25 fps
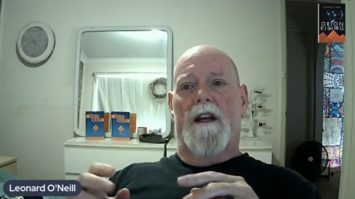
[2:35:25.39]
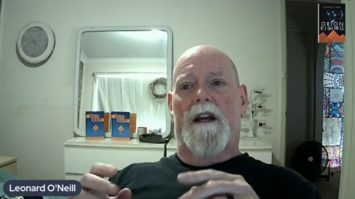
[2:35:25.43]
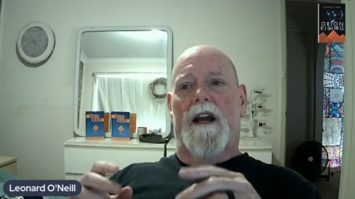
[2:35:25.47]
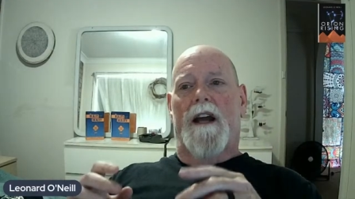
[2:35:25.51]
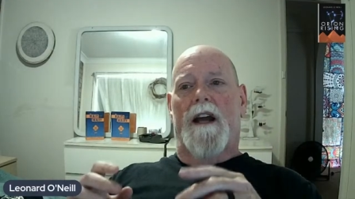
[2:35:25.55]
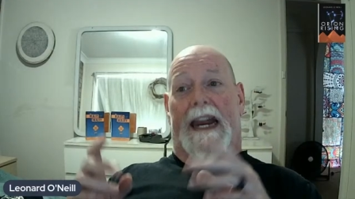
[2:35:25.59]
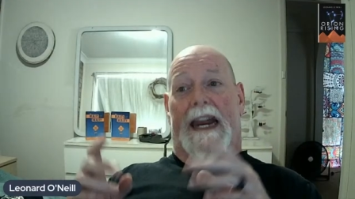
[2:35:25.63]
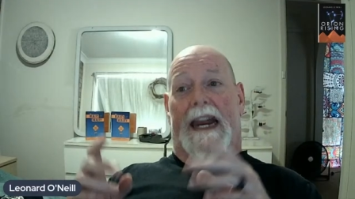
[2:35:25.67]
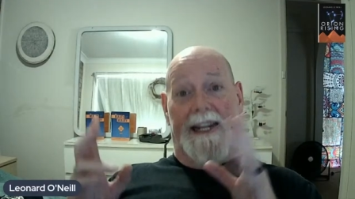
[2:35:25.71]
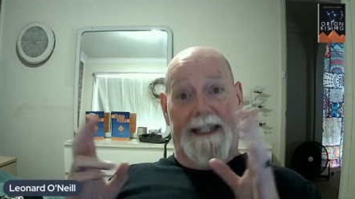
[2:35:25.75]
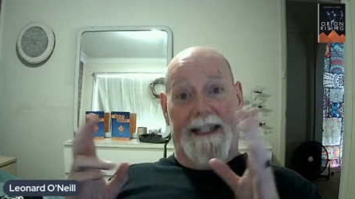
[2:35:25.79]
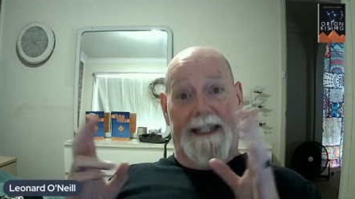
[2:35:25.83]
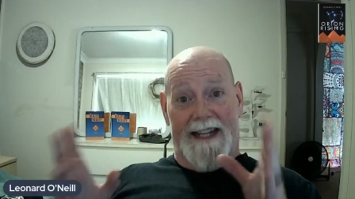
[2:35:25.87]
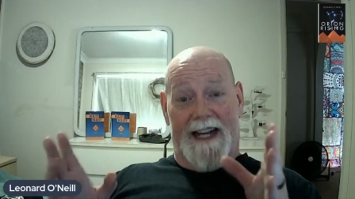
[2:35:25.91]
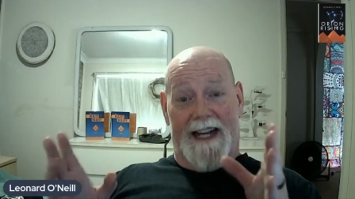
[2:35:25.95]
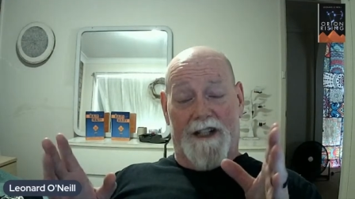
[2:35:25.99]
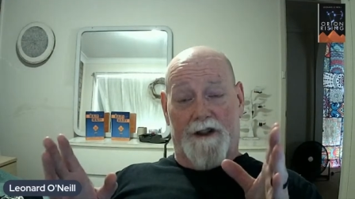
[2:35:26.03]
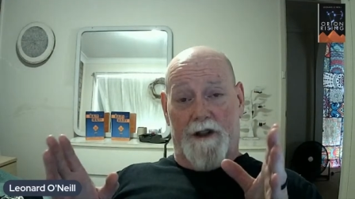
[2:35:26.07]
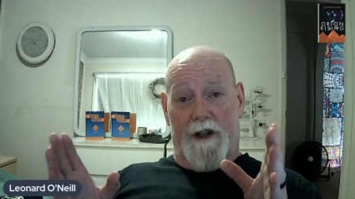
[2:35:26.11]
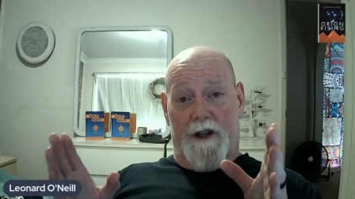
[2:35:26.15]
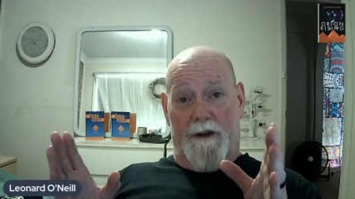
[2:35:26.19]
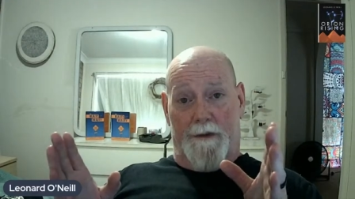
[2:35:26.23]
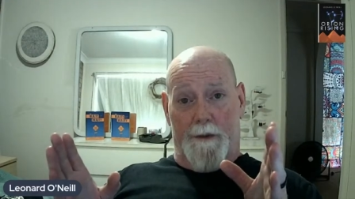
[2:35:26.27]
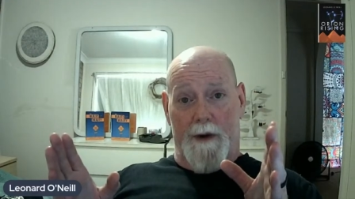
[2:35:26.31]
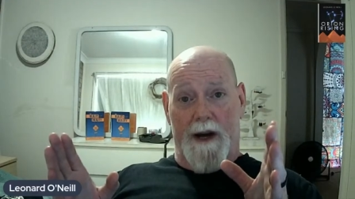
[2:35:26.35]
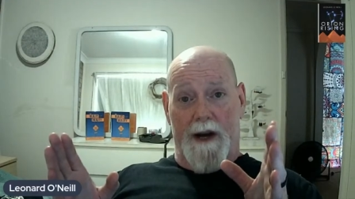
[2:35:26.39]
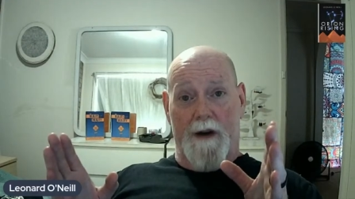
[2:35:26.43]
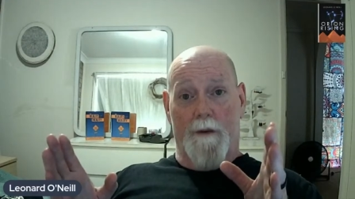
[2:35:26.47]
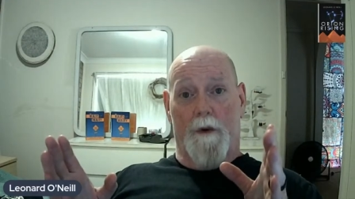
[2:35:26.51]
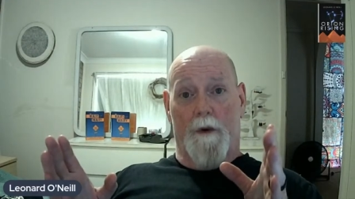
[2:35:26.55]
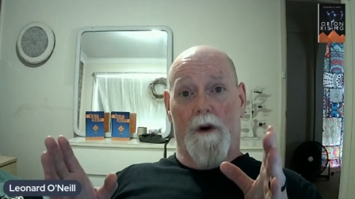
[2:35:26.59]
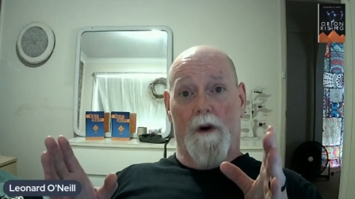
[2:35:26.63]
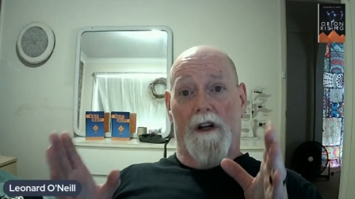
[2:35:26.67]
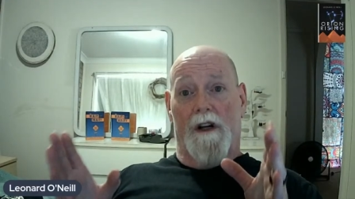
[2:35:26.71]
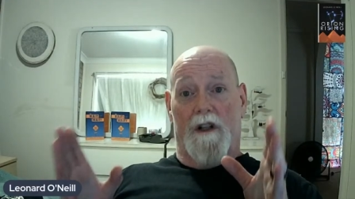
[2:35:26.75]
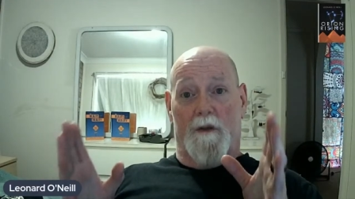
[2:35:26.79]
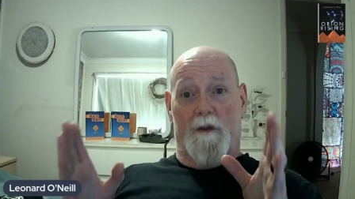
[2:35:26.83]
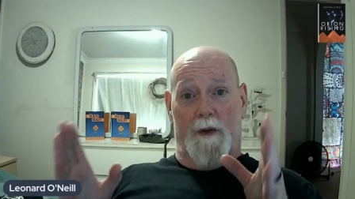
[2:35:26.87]
And it's actually 3
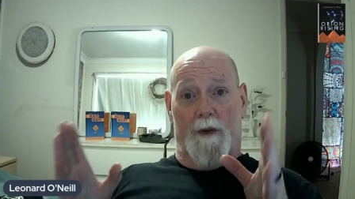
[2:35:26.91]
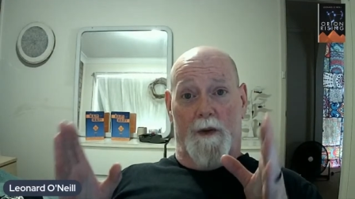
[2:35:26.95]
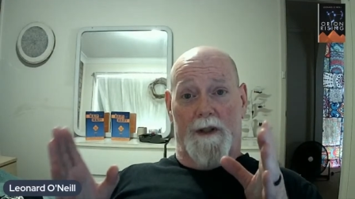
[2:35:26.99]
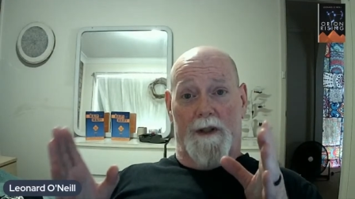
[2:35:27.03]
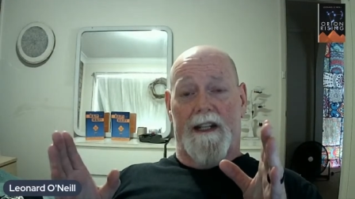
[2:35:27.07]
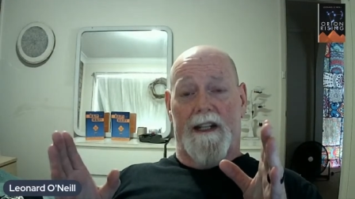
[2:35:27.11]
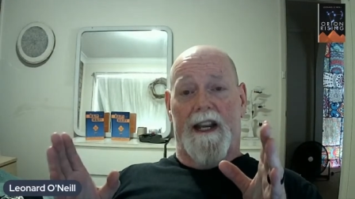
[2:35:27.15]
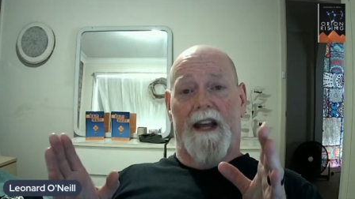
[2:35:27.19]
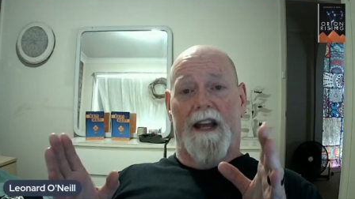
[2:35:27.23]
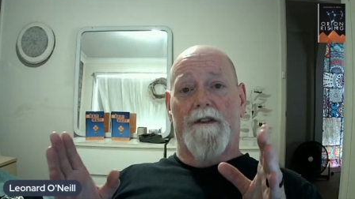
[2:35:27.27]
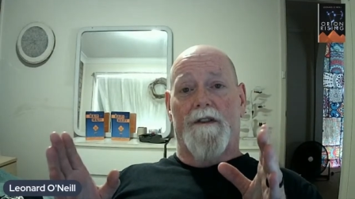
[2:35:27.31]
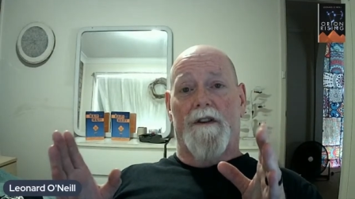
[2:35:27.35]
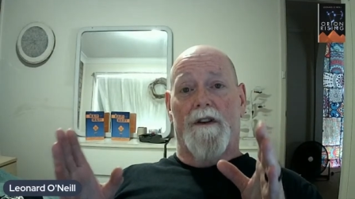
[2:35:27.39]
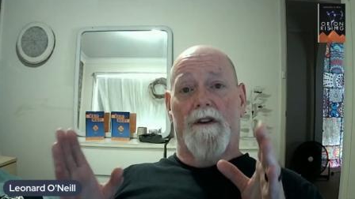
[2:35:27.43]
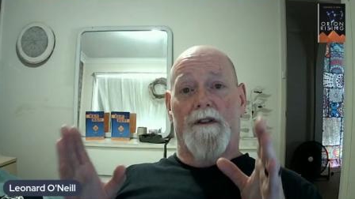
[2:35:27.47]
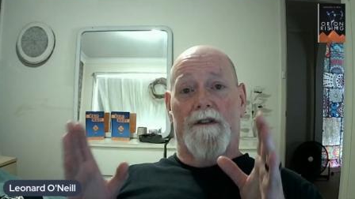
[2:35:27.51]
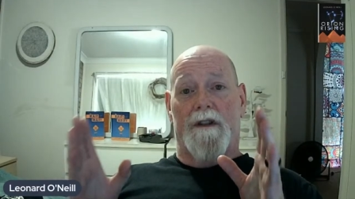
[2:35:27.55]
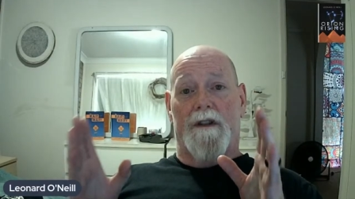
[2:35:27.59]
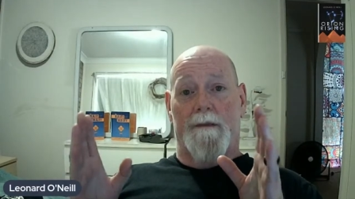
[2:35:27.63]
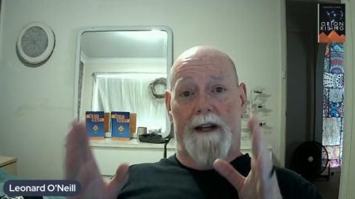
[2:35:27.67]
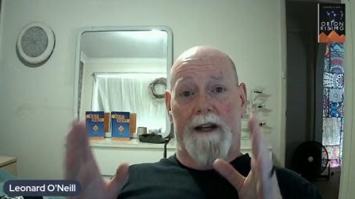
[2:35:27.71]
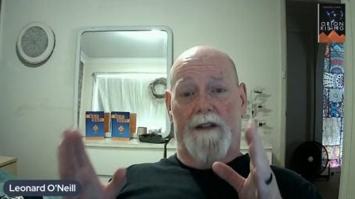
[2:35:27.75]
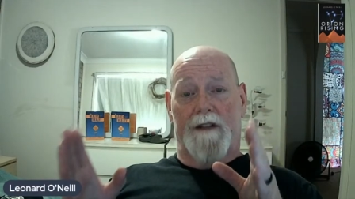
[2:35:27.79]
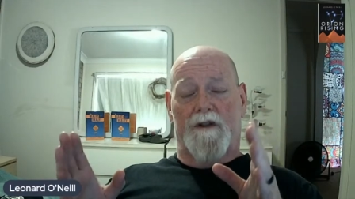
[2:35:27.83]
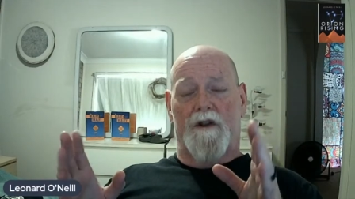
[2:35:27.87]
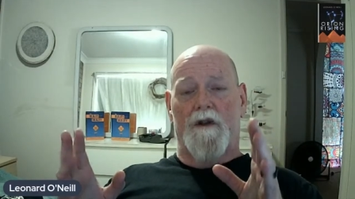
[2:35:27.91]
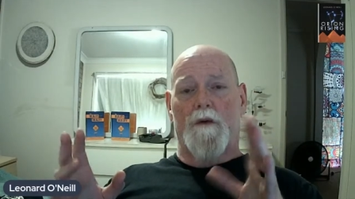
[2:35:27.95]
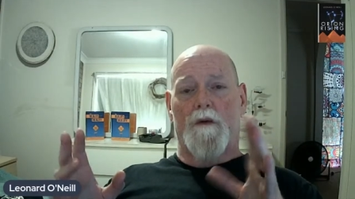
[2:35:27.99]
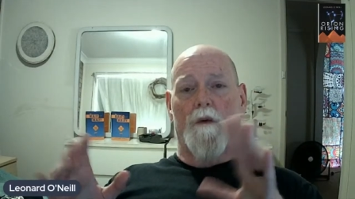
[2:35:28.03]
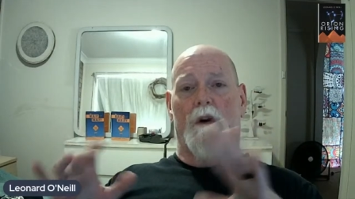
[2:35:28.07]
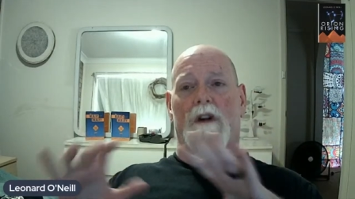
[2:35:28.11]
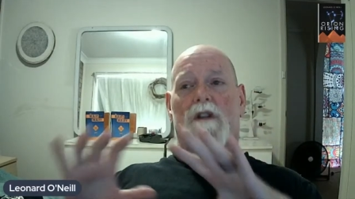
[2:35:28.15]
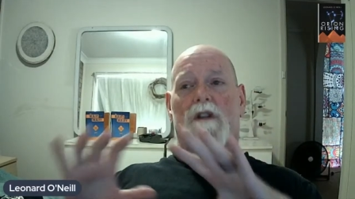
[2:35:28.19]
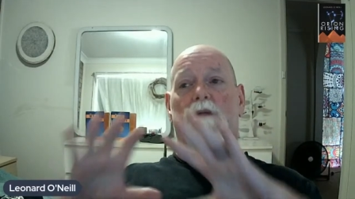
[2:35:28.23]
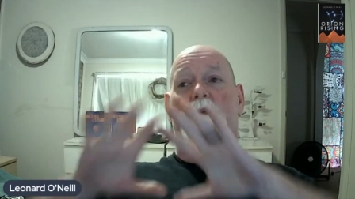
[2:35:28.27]
words put together to make 2 words.